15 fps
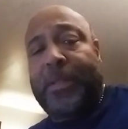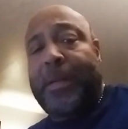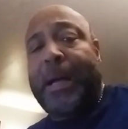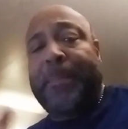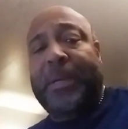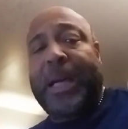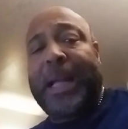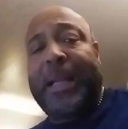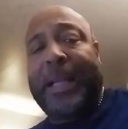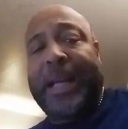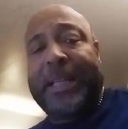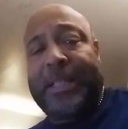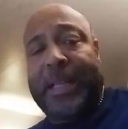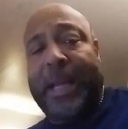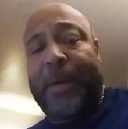So I'm kind of
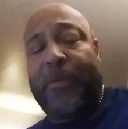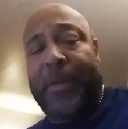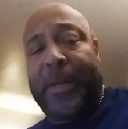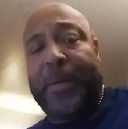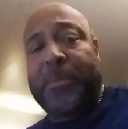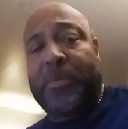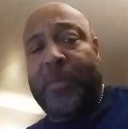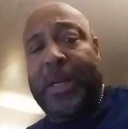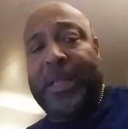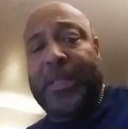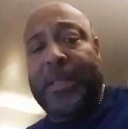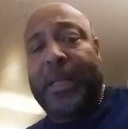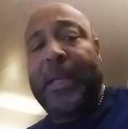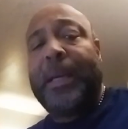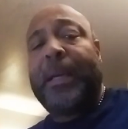like Jay Williams
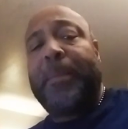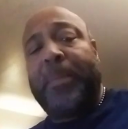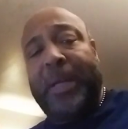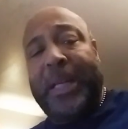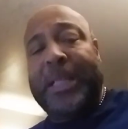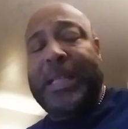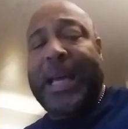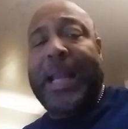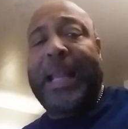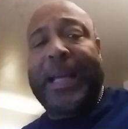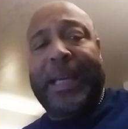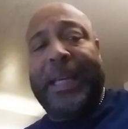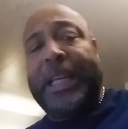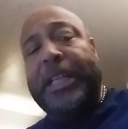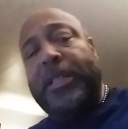was, but he's got like
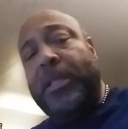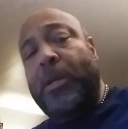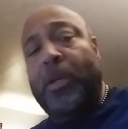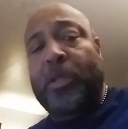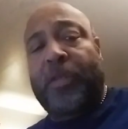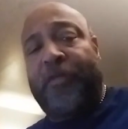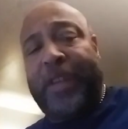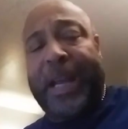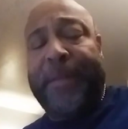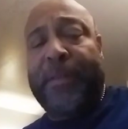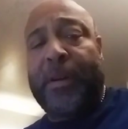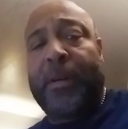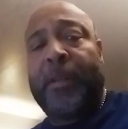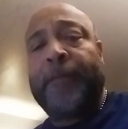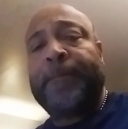an East Coast
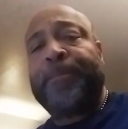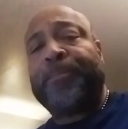flavor,